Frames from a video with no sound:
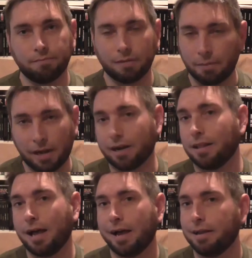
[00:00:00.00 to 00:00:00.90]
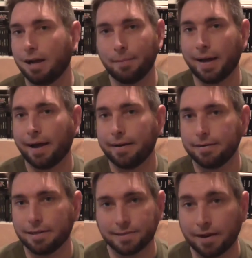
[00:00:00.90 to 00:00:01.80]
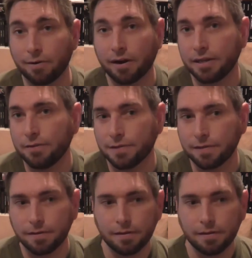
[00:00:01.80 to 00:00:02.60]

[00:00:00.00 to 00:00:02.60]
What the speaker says: I'm not gonna lie, I'm not, because I don't know how to use it.